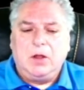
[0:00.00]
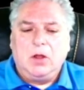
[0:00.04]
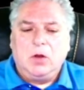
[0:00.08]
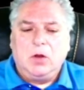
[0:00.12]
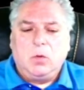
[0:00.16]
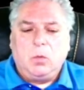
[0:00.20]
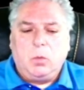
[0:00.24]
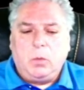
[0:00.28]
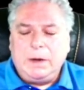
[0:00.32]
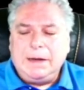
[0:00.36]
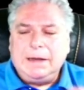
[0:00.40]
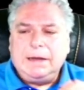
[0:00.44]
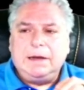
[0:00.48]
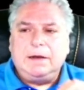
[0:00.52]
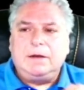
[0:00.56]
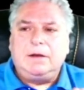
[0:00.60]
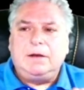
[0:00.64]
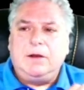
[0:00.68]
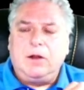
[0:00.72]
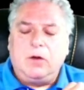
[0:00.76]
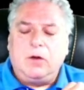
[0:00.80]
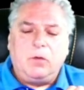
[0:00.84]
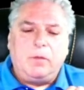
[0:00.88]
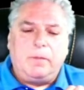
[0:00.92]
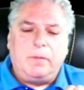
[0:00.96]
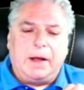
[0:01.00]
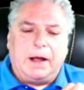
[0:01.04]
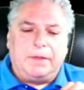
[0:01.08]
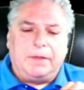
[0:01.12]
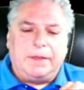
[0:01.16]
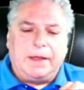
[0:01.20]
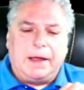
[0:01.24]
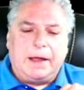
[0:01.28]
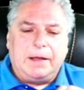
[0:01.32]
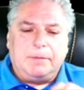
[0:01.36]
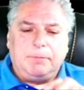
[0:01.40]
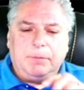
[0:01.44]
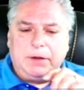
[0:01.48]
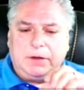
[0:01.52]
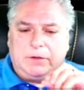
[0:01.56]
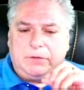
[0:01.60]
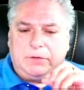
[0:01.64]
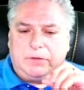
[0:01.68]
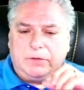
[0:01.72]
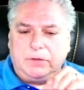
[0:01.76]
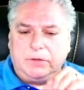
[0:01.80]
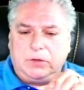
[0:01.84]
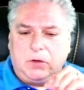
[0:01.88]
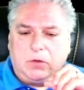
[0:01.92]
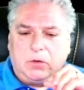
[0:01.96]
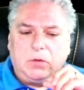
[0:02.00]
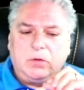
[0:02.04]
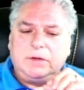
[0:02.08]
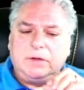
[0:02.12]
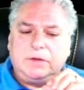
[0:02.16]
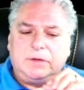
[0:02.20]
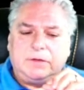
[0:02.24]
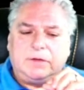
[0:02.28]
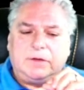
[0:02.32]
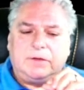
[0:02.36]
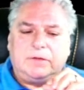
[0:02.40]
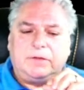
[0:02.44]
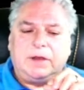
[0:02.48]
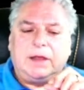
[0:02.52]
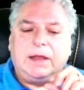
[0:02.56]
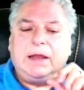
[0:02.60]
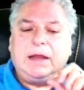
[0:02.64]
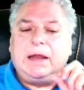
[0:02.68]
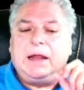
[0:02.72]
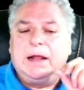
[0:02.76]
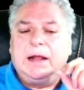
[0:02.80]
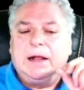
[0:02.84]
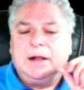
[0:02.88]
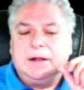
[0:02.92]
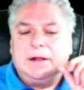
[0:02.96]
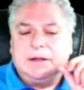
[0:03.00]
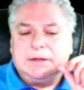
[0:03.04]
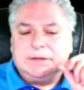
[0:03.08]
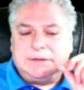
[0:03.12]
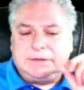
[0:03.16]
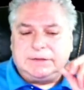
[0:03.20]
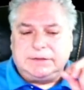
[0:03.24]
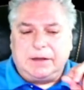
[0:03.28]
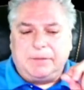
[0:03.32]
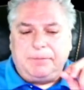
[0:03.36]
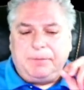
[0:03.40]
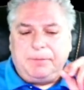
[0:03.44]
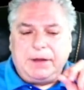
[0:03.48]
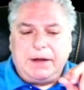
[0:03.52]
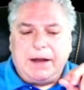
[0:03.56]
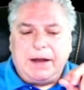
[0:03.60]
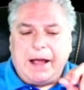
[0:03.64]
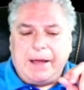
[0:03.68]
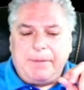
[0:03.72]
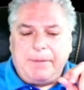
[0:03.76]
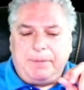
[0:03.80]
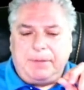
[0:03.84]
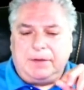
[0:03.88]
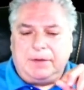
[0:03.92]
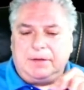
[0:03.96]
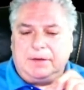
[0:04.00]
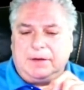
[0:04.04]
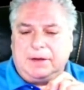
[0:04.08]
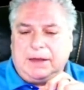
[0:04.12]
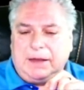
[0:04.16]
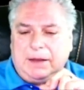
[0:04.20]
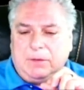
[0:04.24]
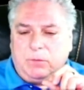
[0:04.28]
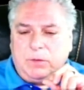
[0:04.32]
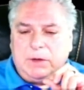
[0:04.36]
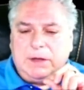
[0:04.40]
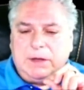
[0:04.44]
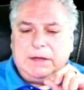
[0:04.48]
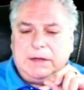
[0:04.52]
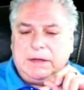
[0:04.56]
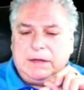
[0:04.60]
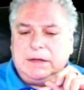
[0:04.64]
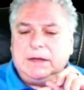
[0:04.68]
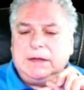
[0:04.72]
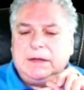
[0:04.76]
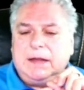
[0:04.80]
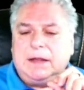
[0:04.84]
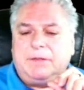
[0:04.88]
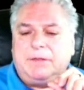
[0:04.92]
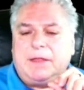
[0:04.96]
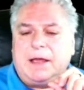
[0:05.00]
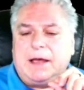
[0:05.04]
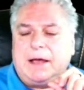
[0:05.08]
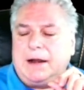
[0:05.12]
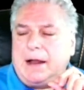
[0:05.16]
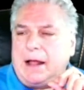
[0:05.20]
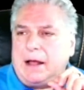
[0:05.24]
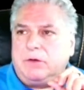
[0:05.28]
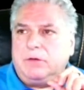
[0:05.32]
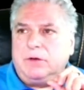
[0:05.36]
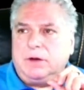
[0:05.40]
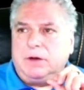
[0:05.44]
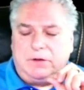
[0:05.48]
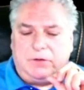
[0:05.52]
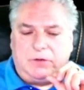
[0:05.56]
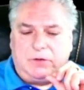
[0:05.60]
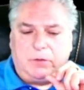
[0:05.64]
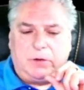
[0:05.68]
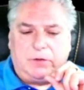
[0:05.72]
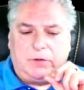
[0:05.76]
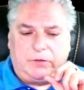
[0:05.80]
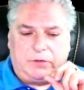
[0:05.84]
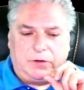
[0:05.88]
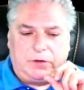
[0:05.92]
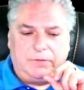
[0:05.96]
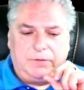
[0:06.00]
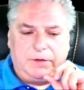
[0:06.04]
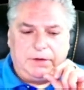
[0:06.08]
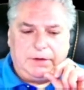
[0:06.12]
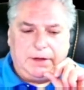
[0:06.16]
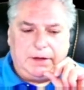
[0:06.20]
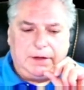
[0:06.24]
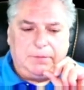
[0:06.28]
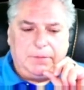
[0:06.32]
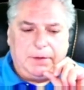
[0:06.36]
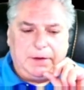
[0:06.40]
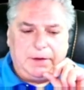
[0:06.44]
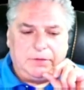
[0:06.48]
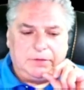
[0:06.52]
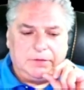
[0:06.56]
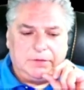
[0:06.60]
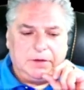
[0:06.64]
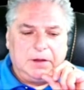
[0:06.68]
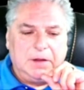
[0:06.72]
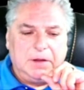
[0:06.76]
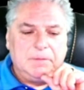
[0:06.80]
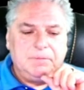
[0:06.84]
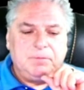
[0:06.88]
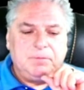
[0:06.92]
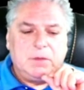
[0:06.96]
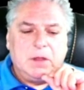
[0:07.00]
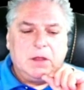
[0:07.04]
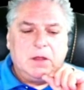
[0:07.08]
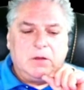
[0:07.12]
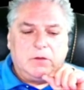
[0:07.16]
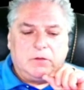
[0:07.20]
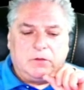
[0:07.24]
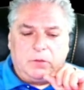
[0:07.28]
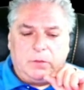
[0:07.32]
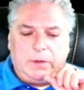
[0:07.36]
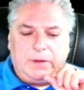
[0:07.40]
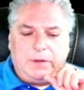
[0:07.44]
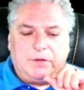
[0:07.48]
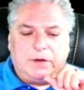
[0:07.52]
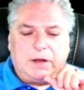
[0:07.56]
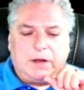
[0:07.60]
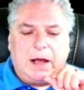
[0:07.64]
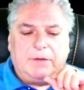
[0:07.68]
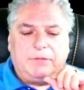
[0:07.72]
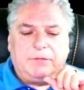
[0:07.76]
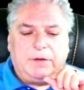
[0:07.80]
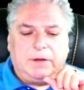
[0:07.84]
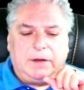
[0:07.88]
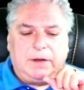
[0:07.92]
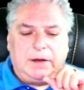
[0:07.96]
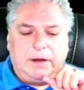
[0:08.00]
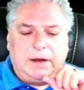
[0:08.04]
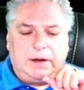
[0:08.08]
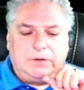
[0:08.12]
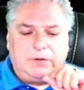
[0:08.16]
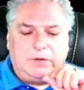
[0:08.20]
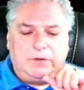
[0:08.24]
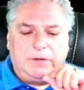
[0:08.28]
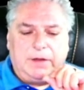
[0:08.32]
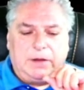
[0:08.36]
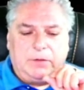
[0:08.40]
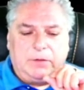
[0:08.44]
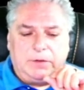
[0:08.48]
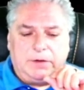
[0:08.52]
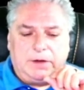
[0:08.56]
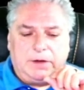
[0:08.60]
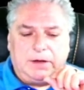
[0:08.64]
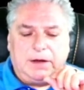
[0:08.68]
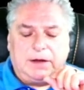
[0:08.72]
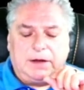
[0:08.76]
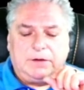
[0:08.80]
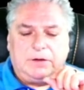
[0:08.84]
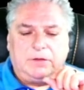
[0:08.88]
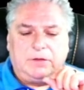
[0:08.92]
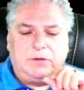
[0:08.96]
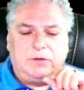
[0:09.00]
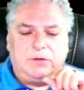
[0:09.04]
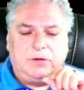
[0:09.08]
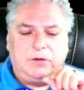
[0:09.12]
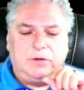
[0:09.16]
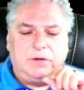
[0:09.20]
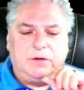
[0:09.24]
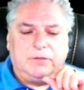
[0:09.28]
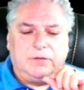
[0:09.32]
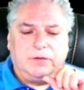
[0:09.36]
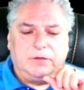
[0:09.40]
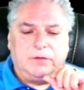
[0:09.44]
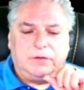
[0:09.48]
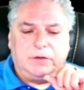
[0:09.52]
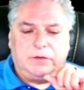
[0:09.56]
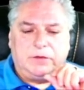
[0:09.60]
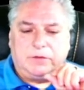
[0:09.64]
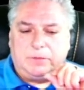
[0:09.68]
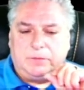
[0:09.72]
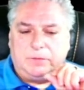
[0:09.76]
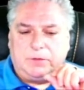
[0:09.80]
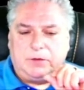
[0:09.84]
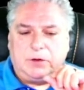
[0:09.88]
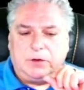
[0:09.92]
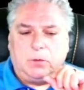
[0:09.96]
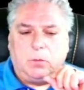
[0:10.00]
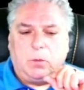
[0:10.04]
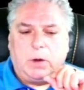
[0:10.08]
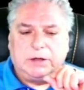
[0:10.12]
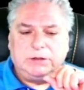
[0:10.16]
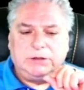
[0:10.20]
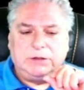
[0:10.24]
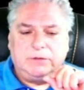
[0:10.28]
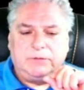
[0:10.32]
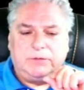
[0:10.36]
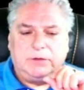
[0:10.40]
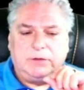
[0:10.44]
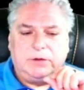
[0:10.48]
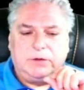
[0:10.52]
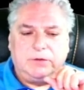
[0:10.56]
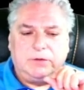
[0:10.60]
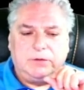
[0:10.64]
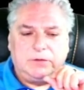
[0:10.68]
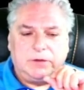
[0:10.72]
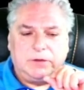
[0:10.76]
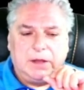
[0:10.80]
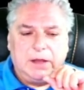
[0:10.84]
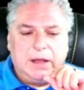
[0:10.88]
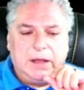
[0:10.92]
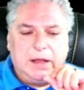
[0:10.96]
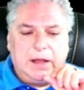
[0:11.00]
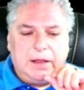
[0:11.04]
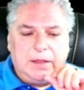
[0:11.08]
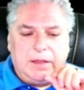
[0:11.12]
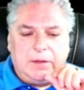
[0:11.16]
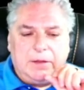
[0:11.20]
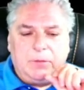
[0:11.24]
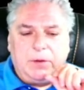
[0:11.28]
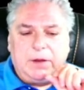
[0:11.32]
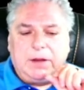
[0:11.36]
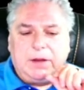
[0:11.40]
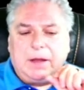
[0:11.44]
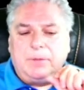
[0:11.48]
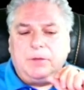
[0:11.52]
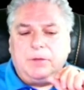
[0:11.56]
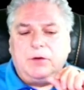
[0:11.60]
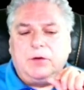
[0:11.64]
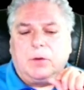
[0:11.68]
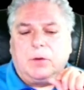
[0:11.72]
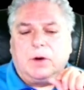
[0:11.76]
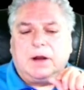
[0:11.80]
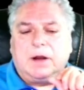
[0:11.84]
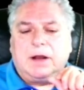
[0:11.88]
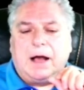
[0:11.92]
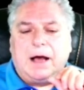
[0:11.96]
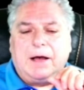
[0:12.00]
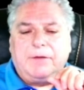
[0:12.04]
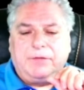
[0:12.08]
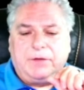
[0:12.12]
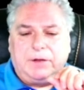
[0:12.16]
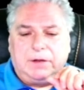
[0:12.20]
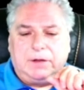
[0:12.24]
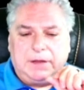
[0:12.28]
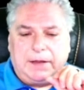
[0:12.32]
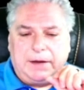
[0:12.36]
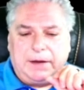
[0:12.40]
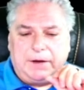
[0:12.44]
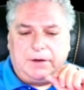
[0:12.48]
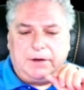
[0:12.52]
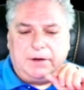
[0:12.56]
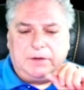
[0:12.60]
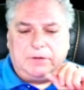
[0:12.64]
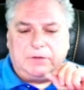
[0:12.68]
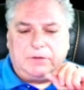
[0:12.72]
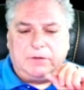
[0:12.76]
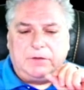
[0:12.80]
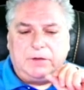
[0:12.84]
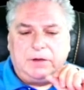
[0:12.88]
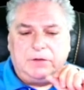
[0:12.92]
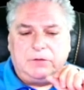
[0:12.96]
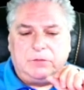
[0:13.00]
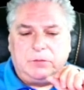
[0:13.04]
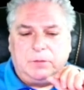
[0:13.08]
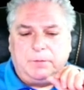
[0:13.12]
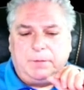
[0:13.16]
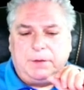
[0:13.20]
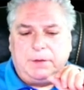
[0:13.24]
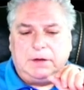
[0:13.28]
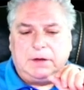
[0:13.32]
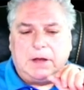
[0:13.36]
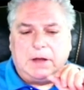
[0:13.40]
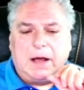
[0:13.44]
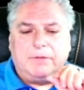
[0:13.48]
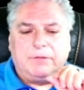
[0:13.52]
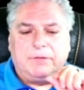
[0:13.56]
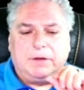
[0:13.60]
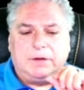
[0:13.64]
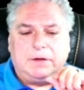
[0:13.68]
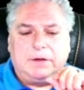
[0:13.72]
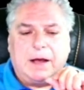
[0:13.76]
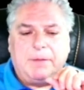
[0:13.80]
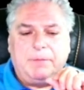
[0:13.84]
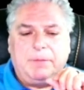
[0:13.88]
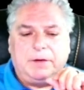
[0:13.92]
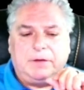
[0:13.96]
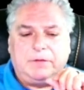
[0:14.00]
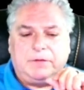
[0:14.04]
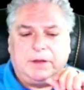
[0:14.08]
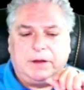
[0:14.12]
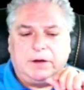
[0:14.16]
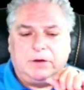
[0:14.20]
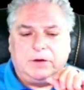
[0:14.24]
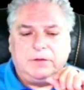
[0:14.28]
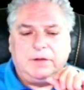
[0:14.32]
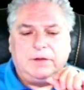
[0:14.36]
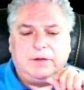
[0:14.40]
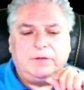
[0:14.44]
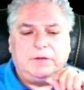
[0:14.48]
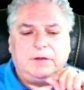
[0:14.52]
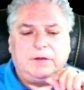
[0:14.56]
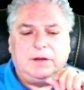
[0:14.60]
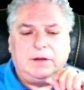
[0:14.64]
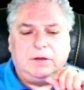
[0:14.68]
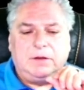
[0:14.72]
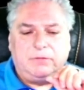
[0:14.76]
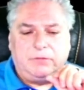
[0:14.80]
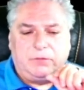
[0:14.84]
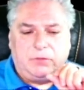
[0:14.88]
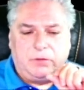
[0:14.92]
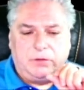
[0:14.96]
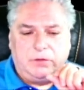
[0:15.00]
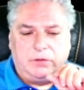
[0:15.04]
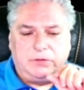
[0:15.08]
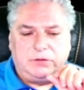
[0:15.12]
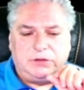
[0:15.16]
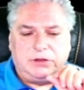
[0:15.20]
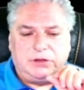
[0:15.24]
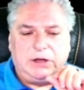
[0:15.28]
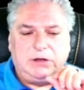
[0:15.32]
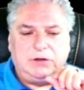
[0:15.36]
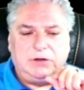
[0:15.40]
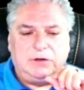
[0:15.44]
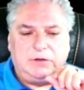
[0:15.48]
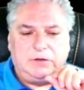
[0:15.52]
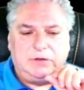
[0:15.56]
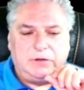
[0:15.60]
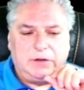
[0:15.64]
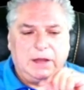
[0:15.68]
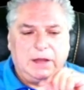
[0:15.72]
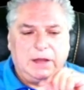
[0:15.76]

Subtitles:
we need to know about that, because the goal is to say something happened and we need to get that out into our serving database. So we have a Kafka connector that would connect to the two different systems here, watching for those. Then we come into our Kafka layer, and so these would be Kafka topics that are listening for those changes.